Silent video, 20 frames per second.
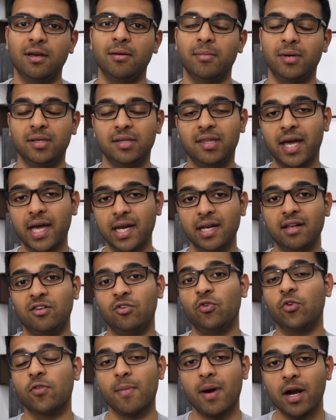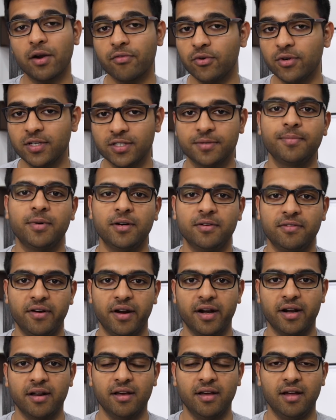but then no smartphone is
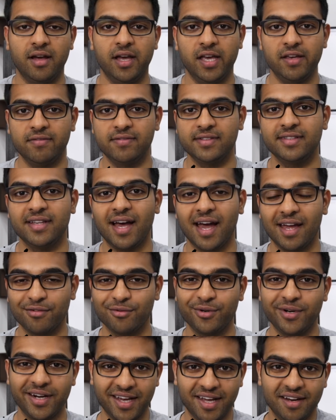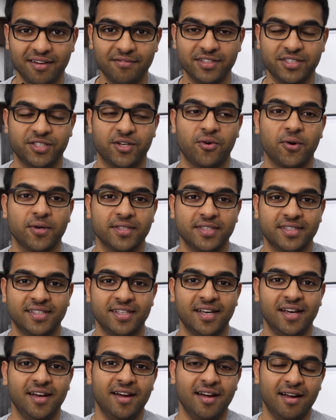perfect. Even the iPhone 10, which costs
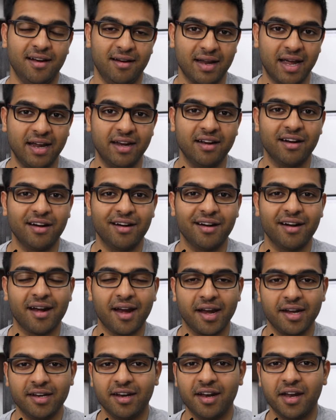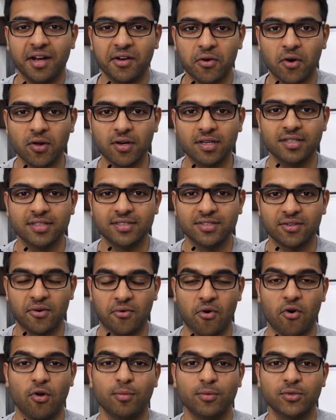$999 or
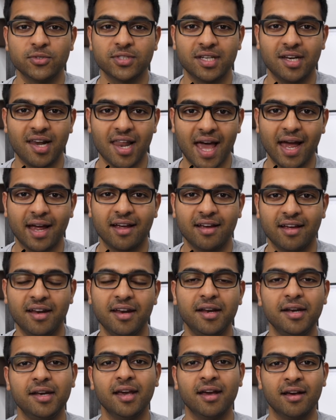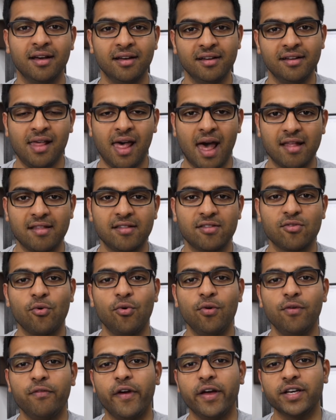almost a lakh in India, has its
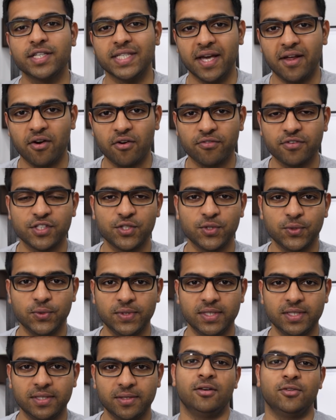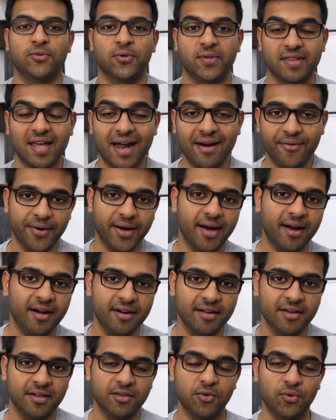own fair share of issues. So in that
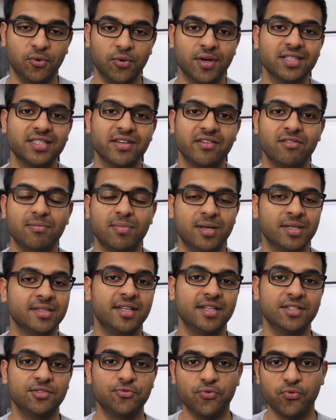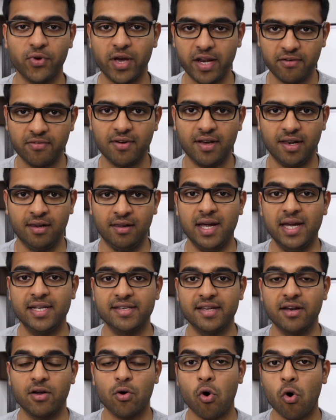regard, the Nokia 7 Plus does very well.
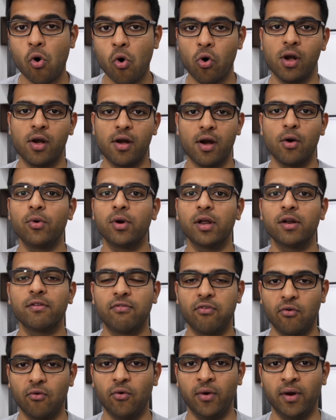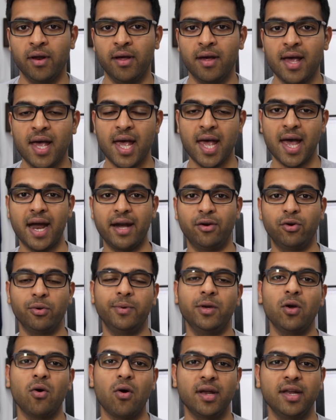It's an all-rounder phone, and to
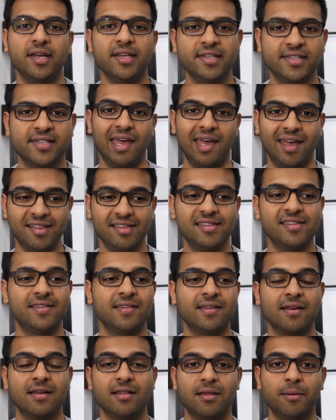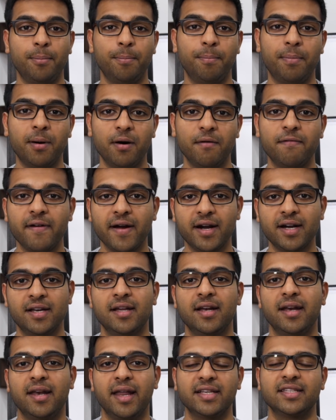be honest, it's the
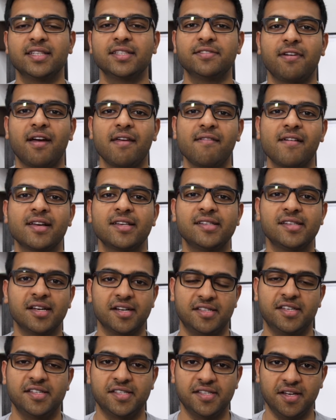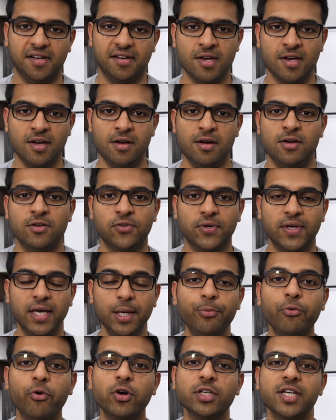perfect Nexus 5X successor. So
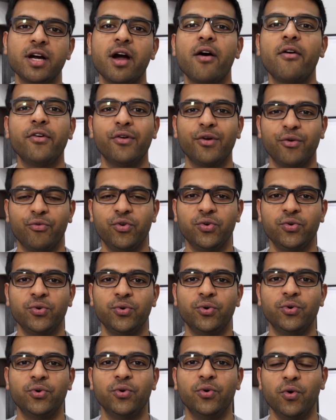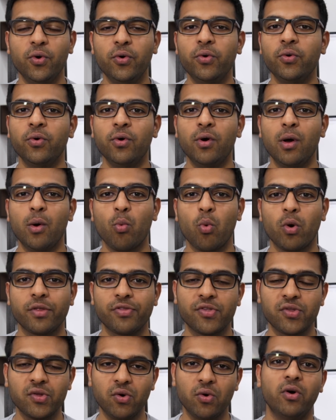keep watching our review to know
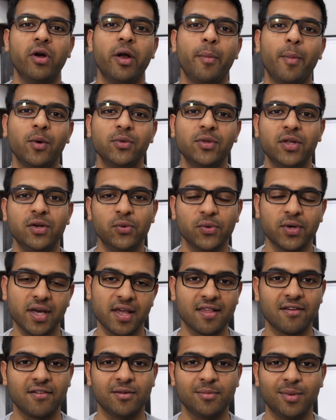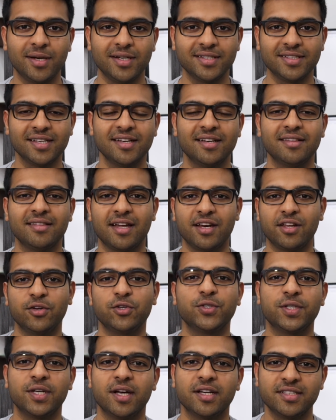what's so good about the Nokia 7 Plus that you
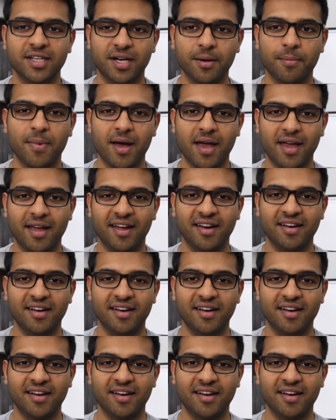should consider buying